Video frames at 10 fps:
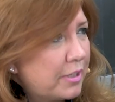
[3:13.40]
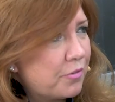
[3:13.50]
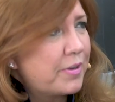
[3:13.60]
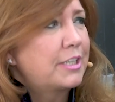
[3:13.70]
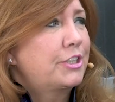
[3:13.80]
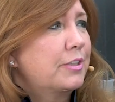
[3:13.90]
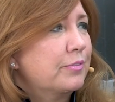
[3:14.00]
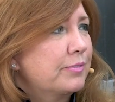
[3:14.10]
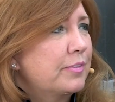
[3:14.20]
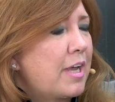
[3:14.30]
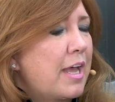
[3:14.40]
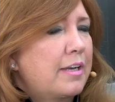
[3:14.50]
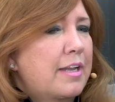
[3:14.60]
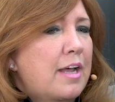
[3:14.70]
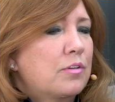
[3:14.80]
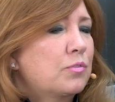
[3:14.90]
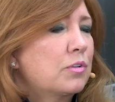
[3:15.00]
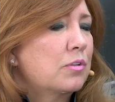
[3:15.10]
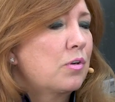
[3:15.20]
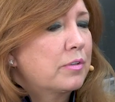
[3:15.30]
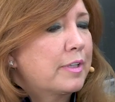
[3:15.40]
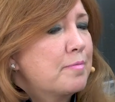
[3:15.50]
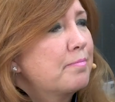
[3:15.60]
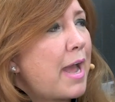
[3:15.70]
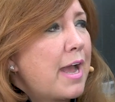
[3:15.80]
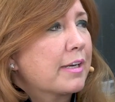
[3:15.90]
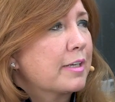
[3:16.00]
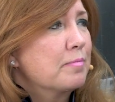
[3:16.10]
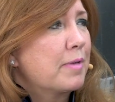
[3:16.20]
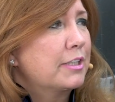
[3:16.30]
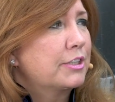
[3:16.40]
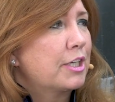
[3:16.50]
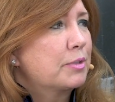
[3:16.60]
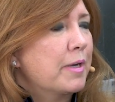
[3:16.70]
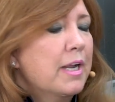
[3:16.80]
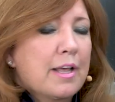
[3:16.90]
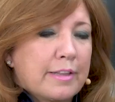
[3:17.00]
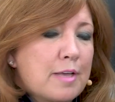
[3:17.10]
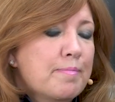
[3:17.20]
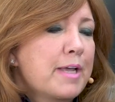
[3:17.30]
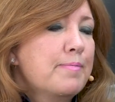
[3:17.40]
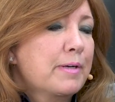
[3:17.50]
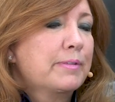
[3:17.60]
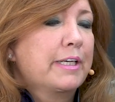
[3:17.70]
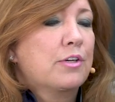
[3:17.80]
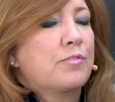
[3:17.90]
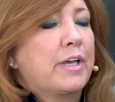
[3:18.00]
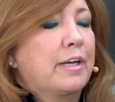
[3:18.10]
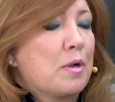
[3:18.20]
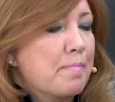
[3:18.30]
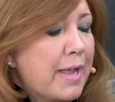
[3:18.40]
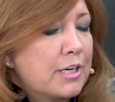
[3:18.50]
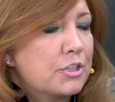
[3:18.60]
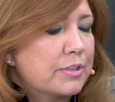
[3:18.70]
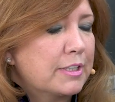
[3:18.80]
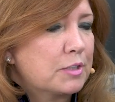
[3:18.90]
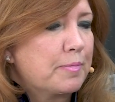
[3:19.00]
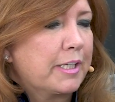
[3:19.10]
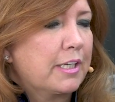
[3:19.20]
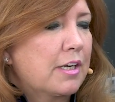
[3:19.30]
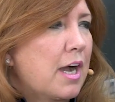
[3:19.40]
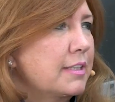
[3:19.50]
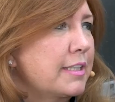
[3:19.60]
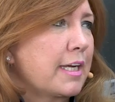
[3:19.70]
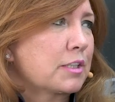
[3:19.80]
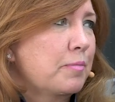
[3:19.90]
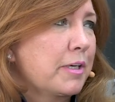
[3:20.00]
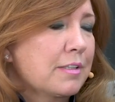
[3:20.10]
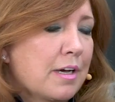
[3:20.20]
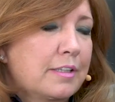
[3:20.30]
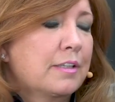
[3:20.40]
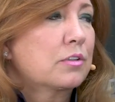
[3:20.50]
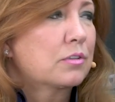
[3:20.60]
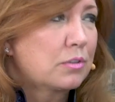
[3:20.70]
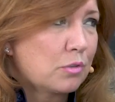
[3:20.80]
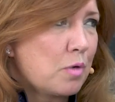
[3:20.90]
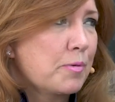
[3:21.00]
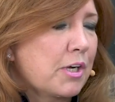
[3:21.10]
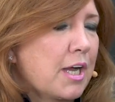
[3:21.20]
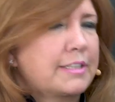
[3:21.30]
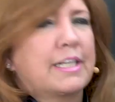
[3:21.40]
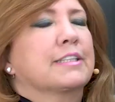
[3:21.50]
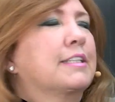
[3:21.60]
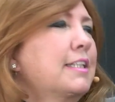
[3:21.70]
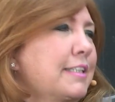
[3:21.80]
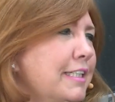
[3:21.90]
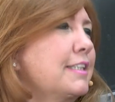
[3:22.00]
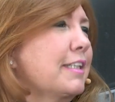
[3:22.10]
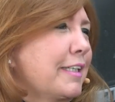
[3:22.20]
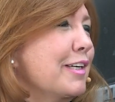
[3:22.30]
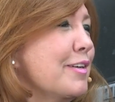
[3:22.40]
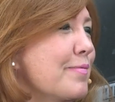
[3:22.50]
innovation, and that will hold them back in my judgment. They may be able to innovate in a Mandarin speaking context, but not in a global context as easily